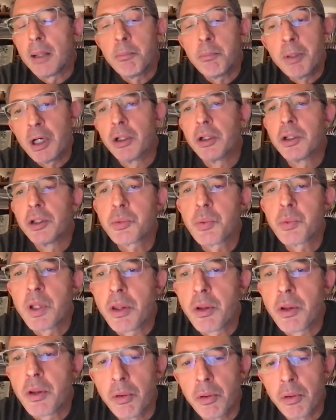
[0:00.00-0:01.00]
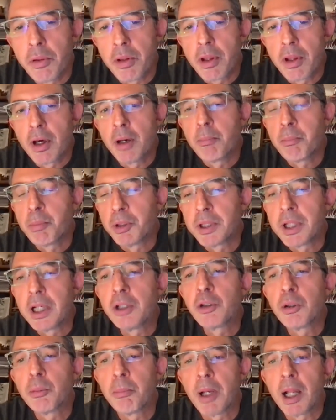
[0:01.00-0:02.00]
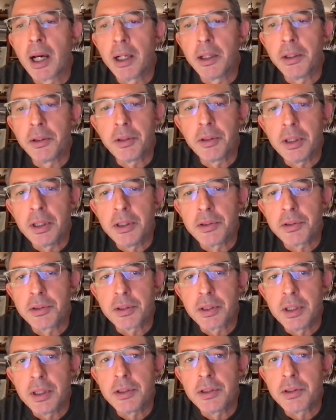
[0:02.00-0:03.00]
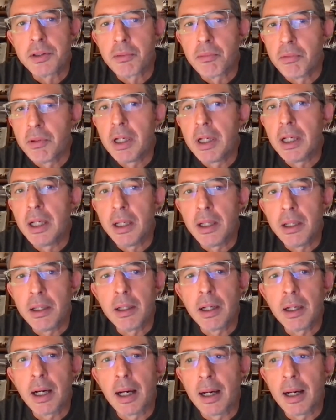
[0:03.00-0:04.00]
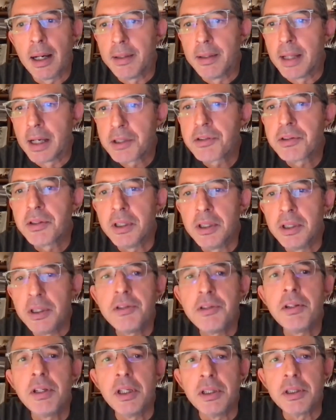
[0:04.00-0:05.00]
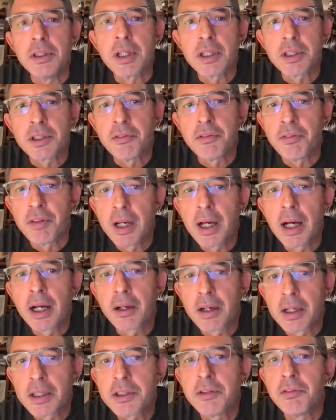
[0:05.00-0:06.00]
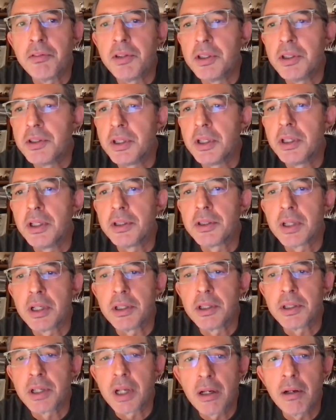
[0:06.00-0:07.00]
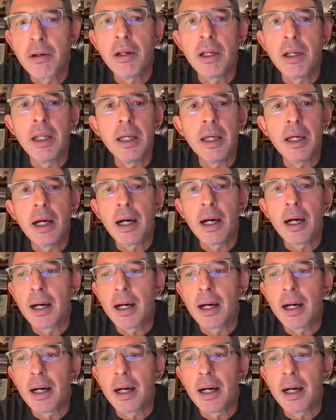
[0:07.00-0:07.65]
be honest with you, the potato blight is a really nasty disease. That's a very aggressive disease, and generally